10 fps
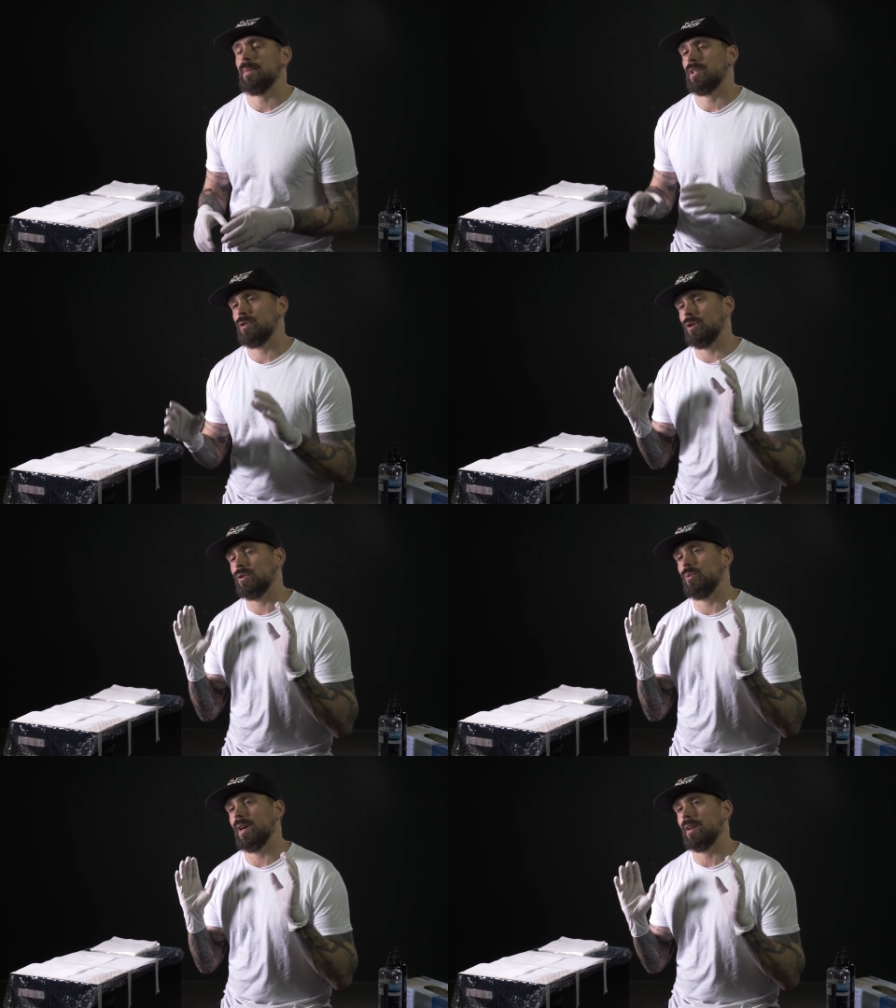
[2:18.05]
make sure
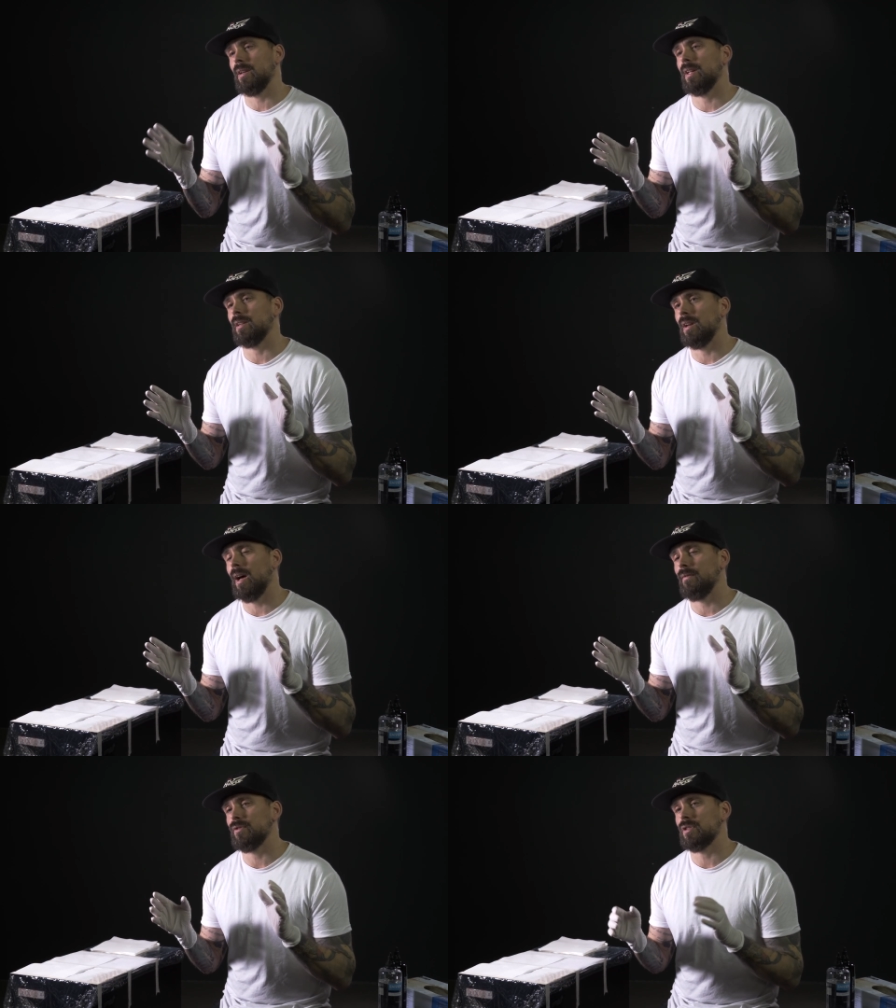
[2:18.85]
to wear clean
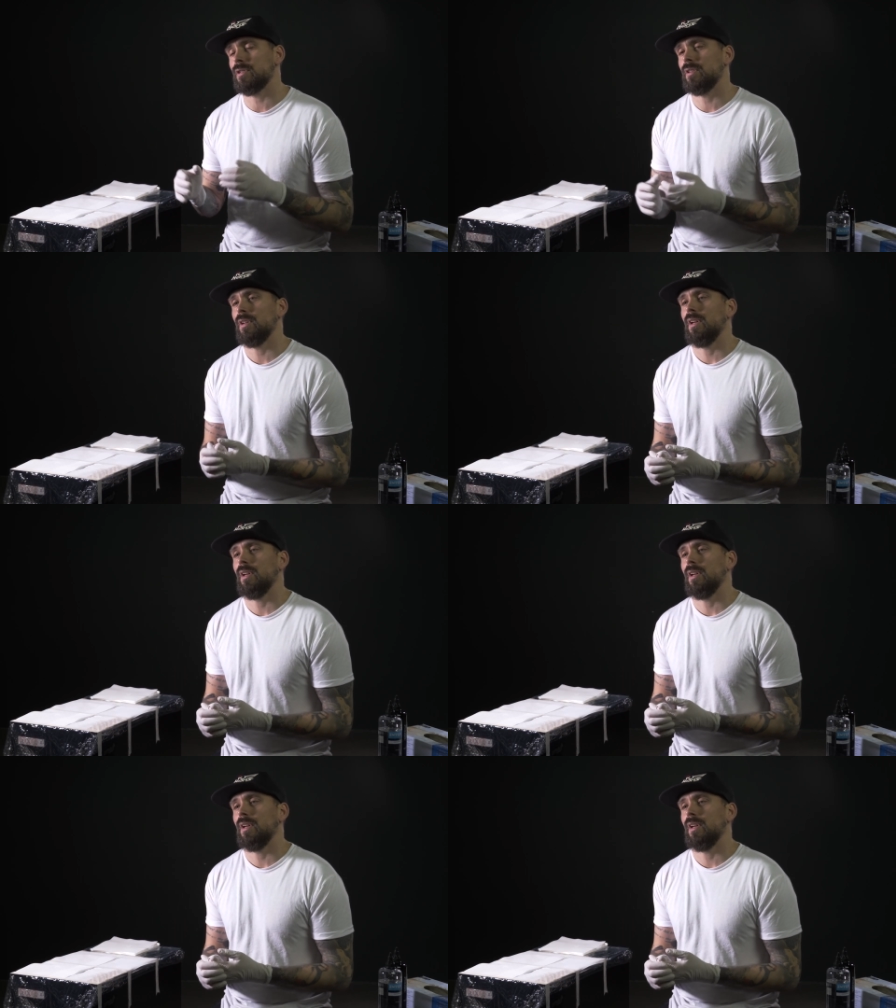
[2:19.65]
gloves,